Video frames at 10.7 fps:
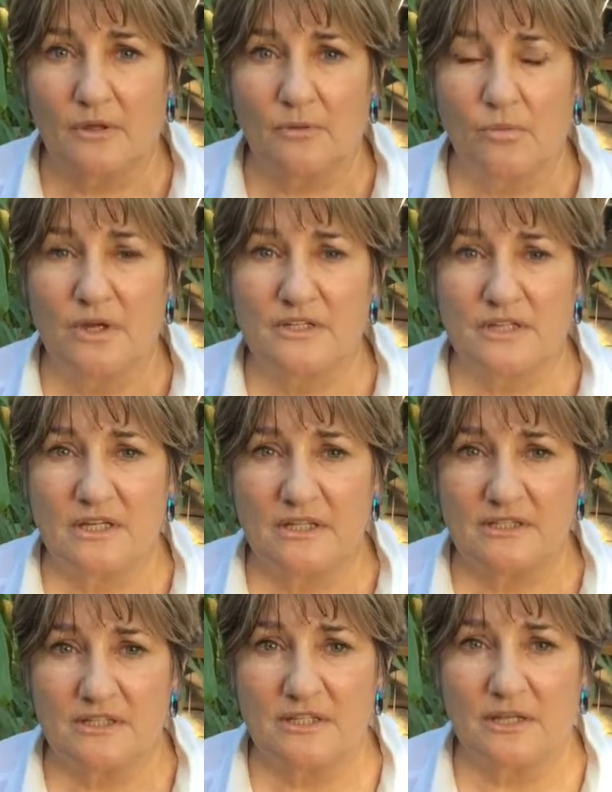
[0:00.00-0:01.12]
What
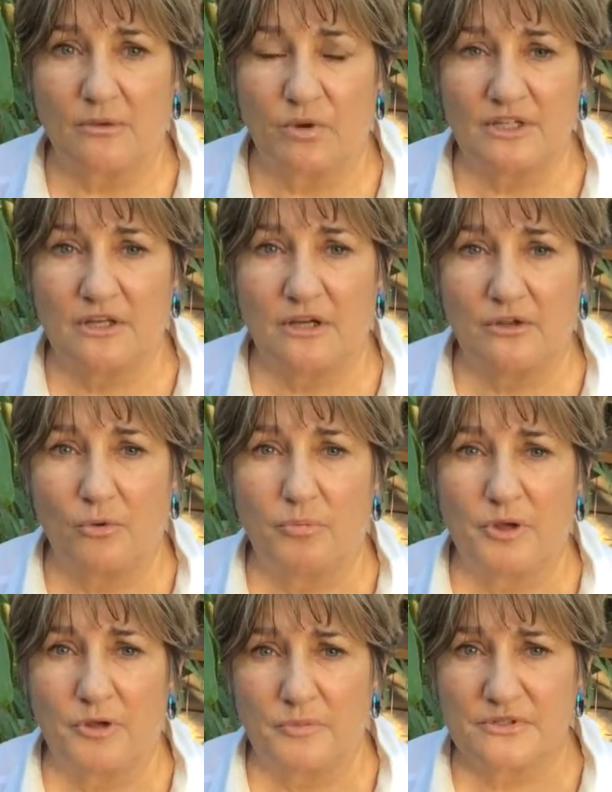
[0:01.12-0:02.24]
are your
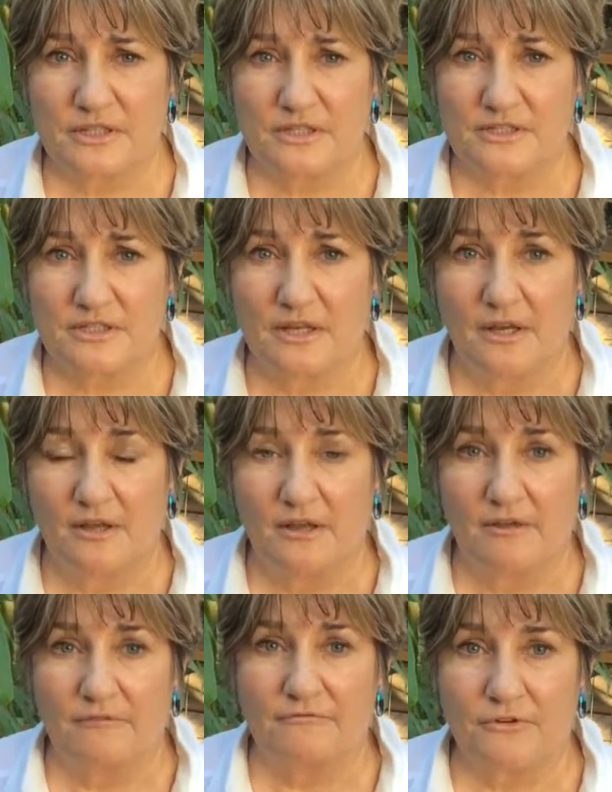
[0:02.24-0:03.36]
purposes
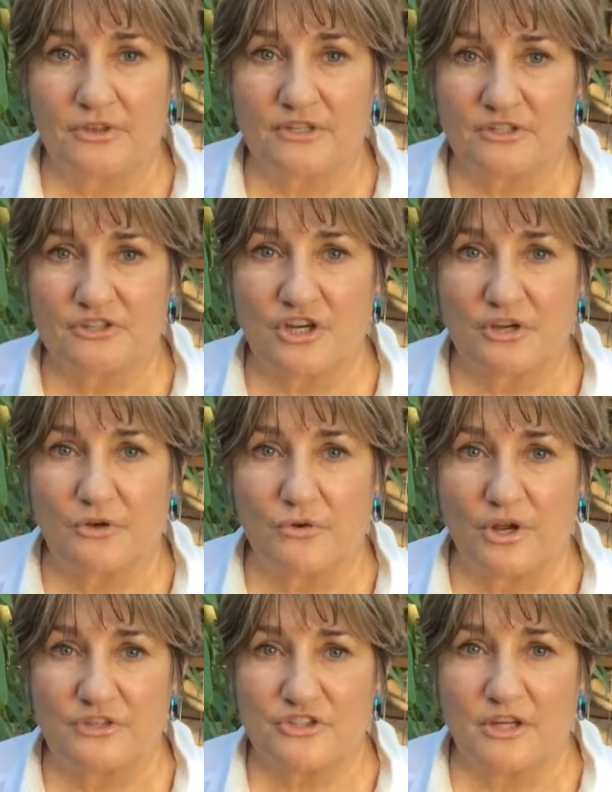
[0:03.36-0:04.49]
for this
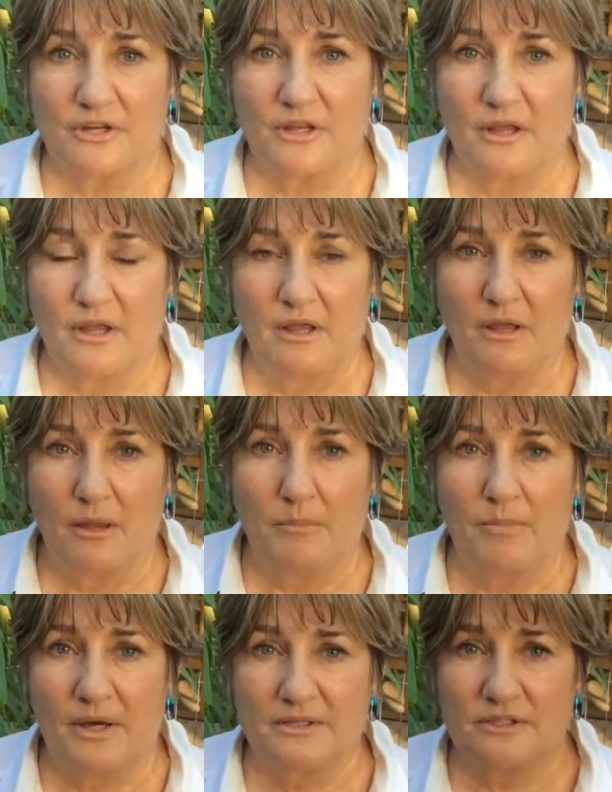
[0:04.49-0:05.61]
generation?
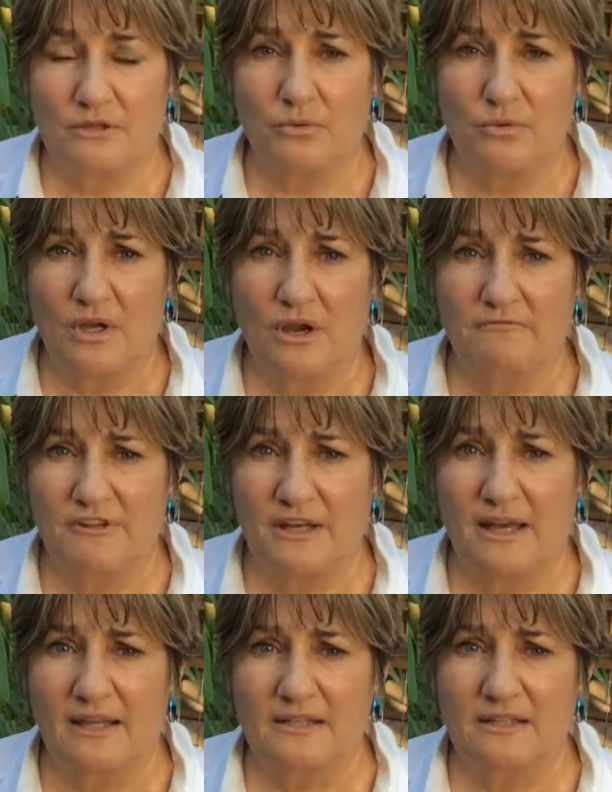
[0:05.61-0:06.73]
But we are often
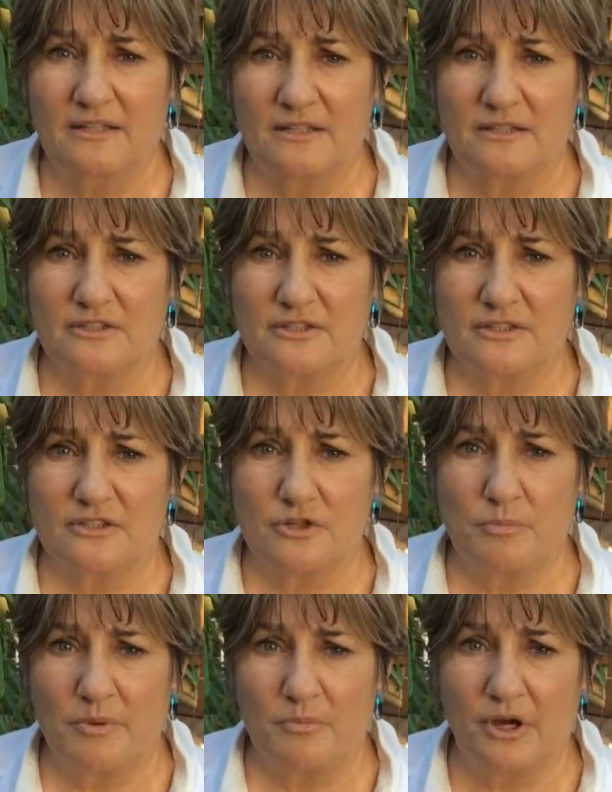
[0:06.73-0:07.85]
like
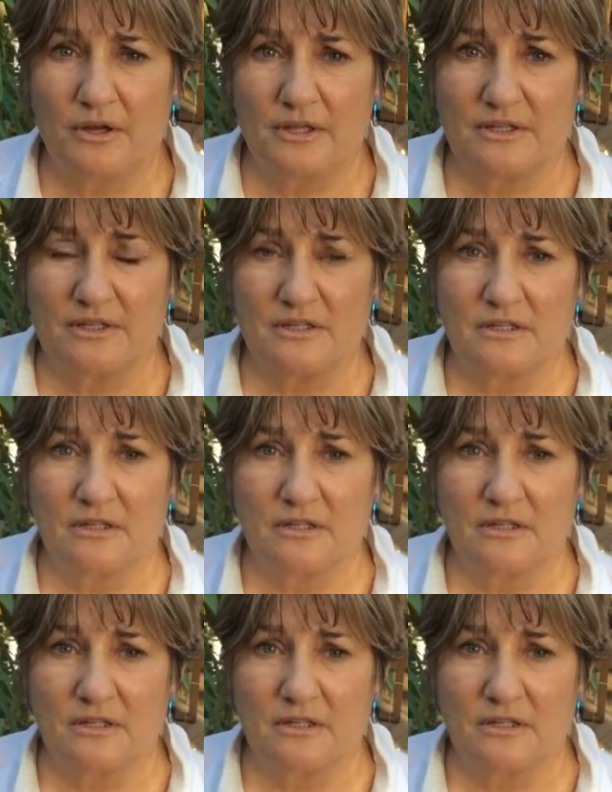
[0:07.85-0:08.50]
supermarket